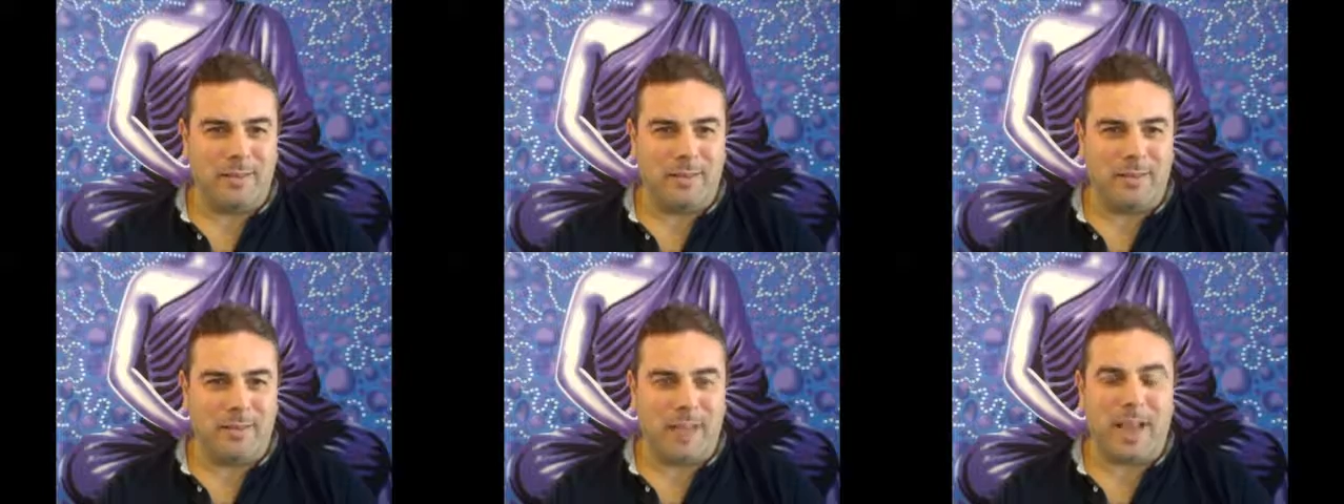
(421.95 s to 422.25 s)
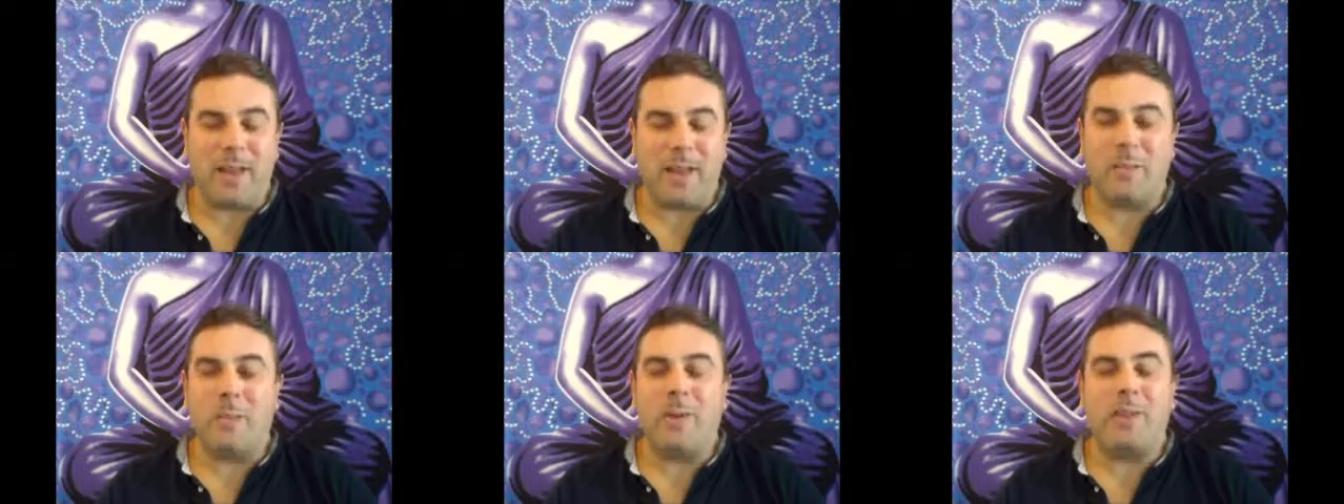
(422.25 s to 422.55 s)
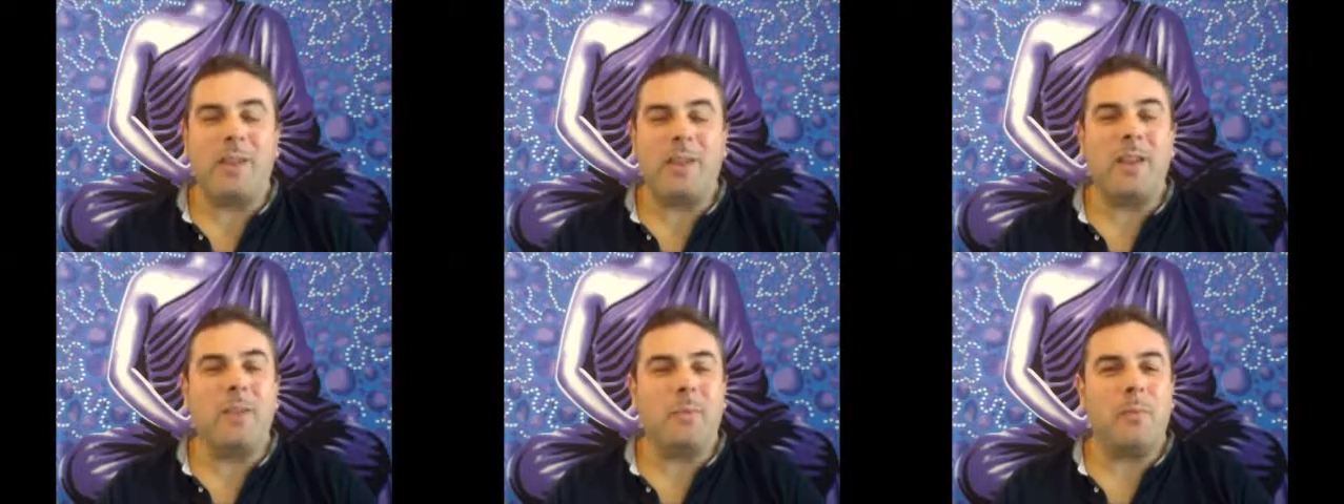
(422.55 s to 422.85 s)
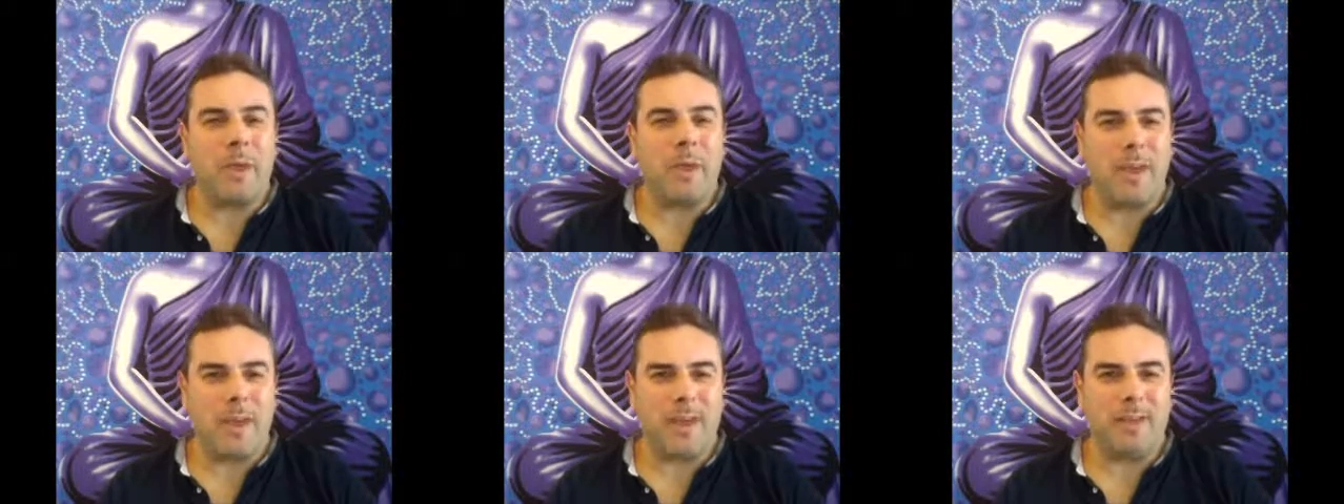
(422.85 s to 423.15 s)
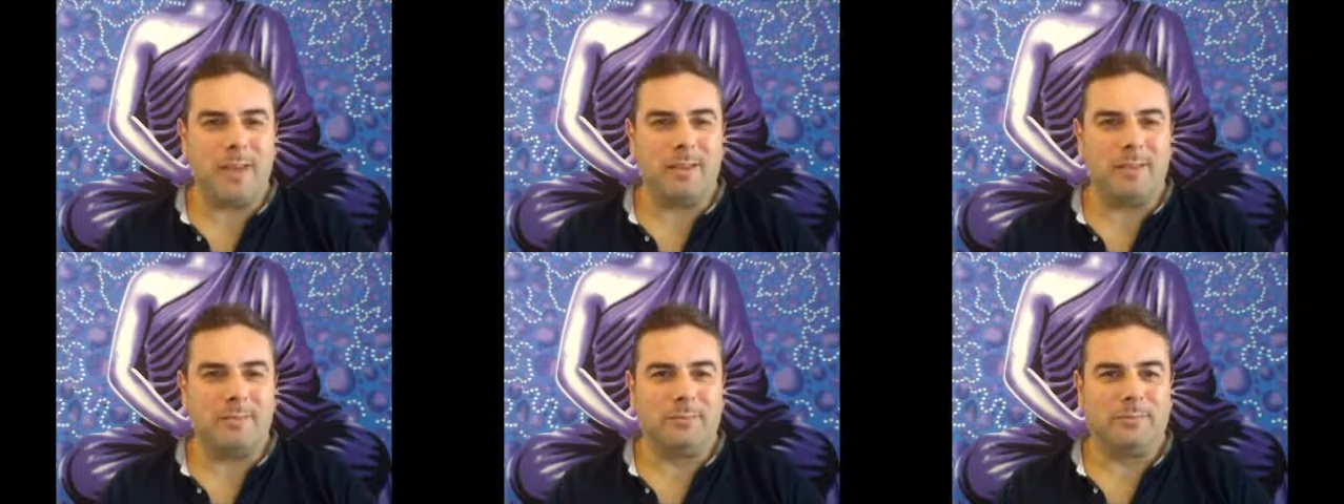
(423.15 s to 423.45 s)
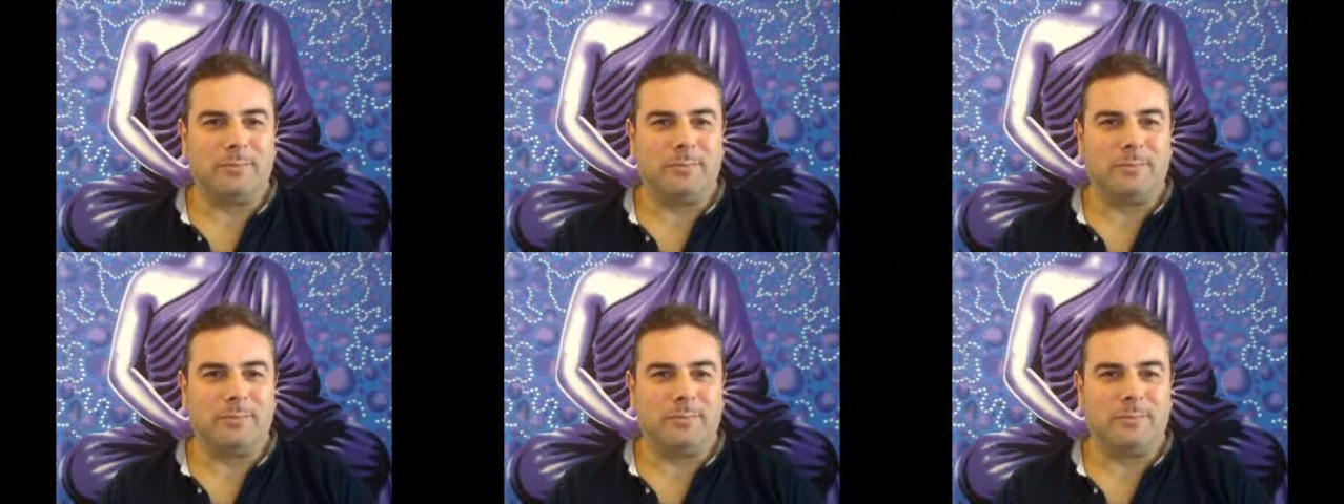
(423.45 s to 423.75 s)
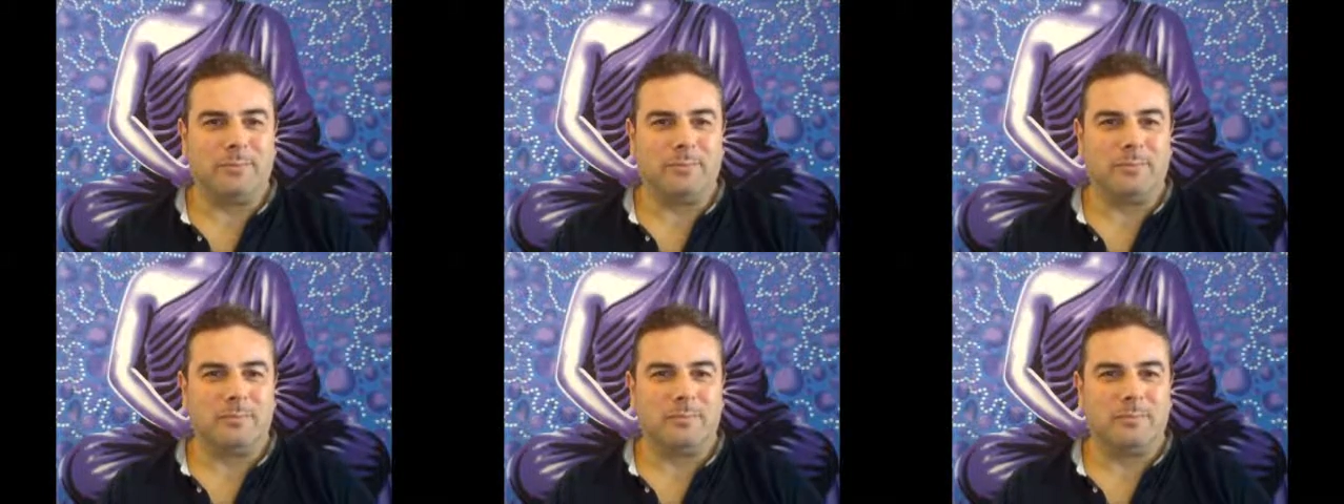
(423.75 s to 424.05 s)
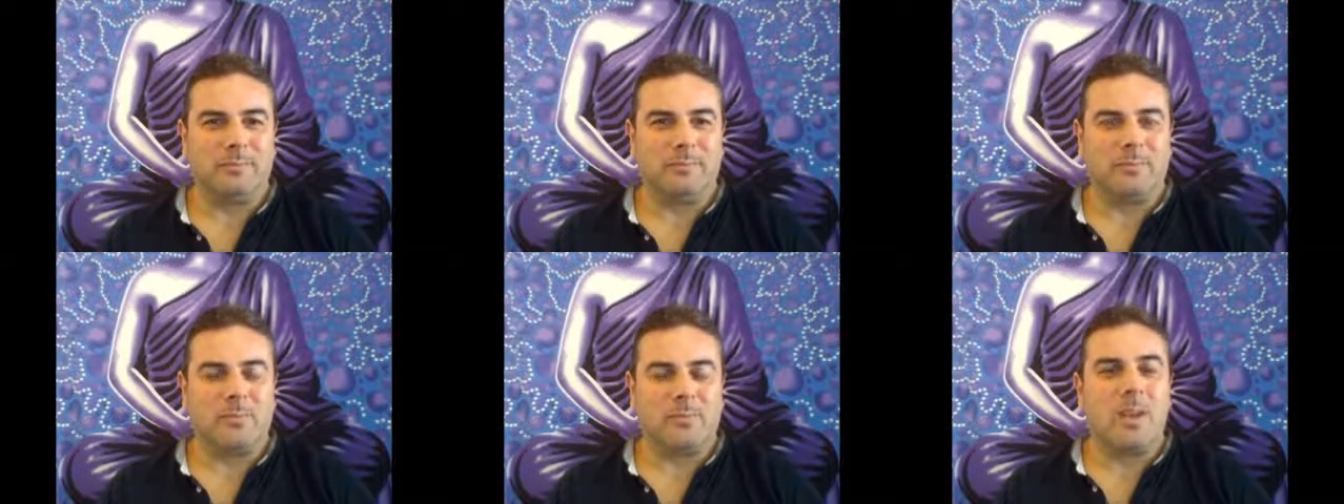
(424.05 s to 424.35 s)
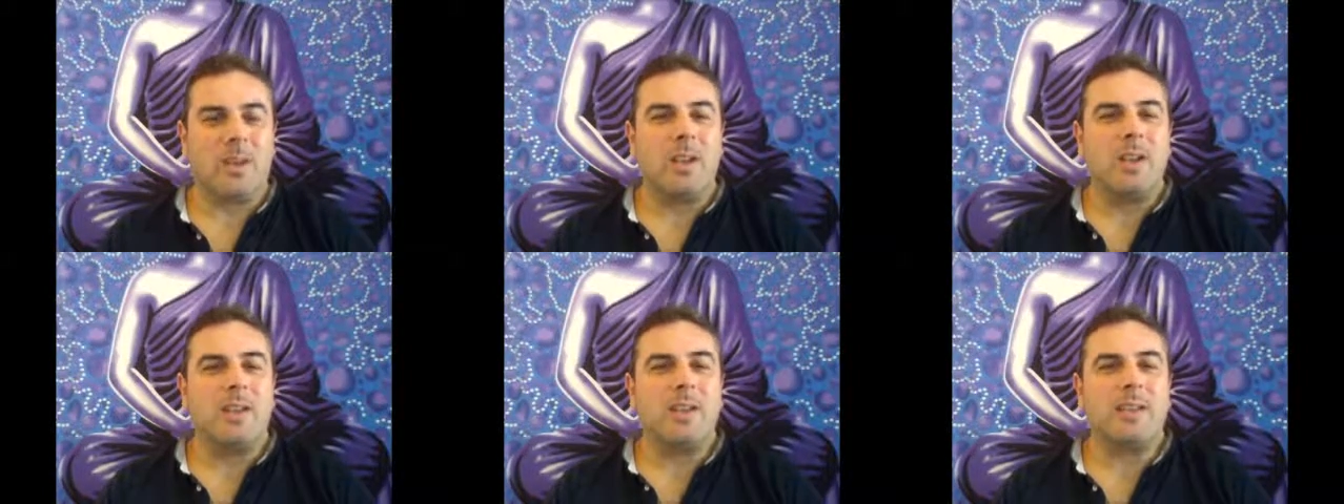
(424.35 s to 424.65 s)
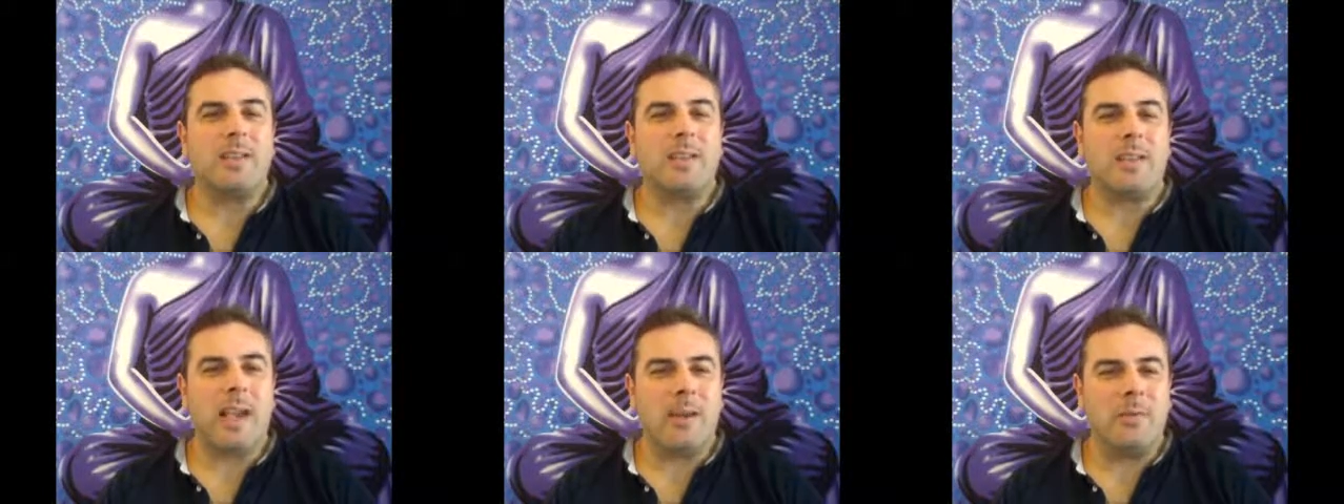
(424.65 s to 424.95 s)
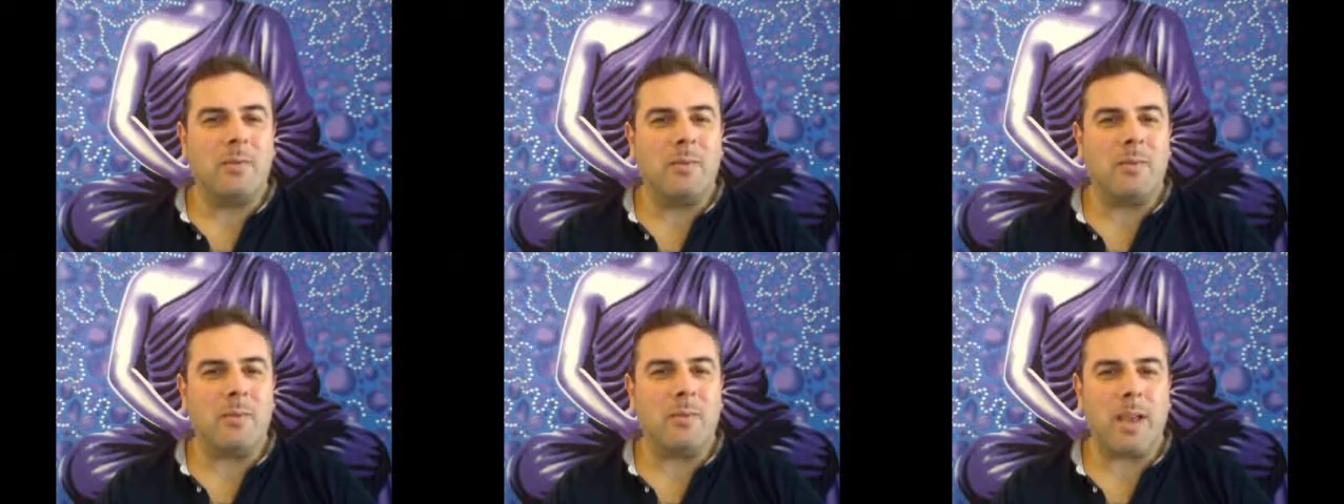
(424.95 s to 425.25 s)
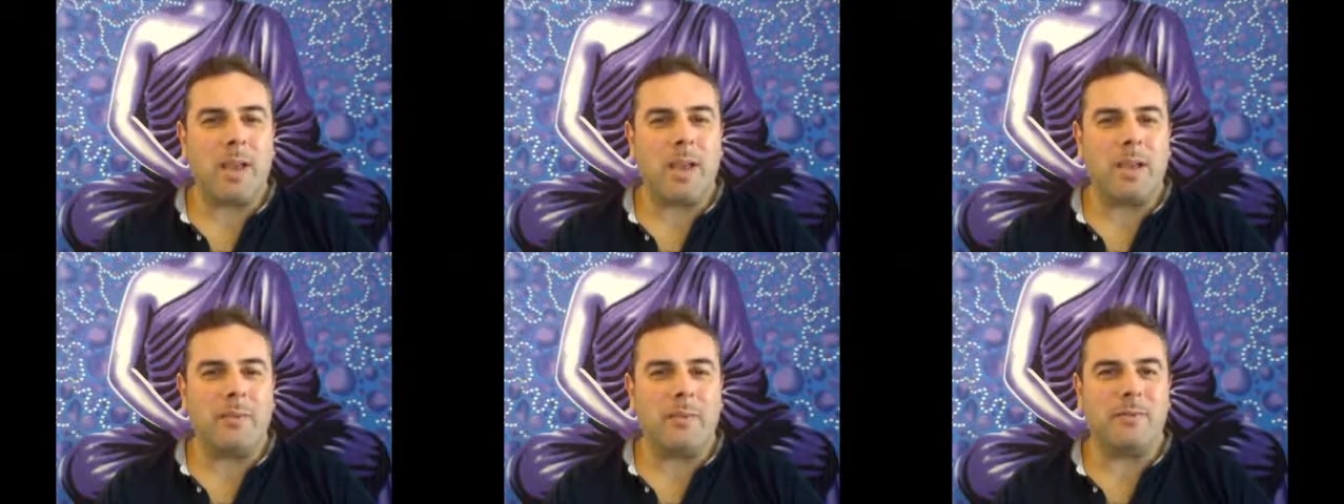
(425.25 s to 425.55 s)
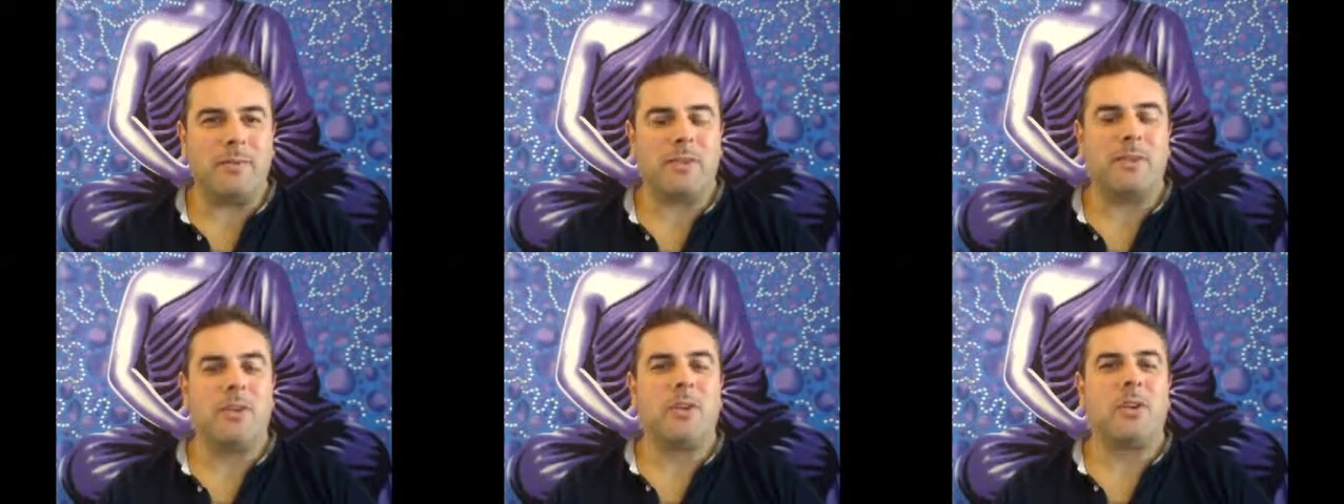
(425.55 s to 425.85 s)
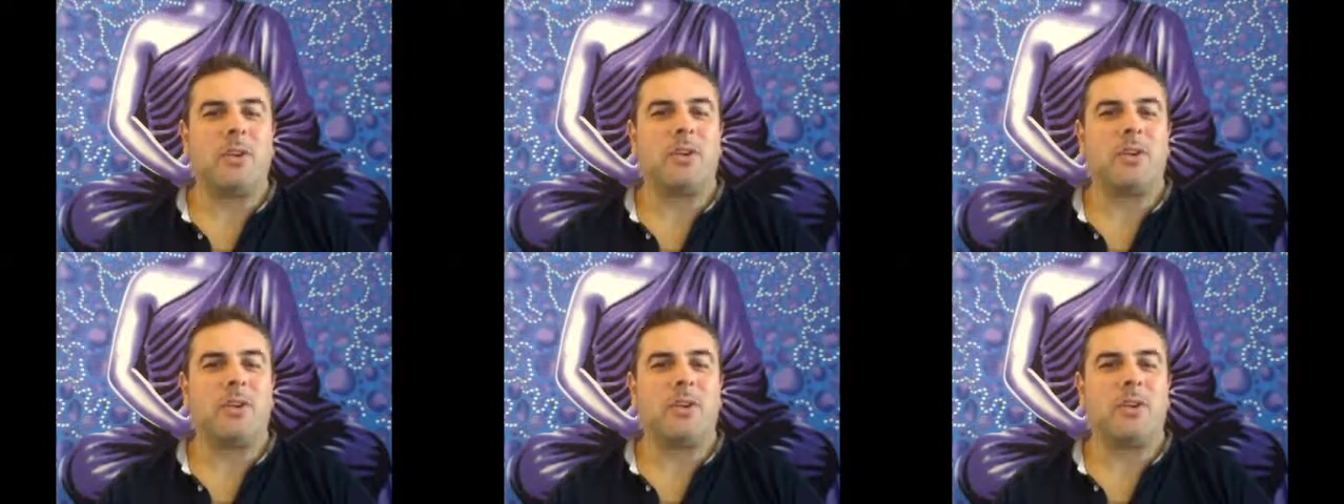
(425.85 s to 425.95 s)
like we think we hear. Sound waves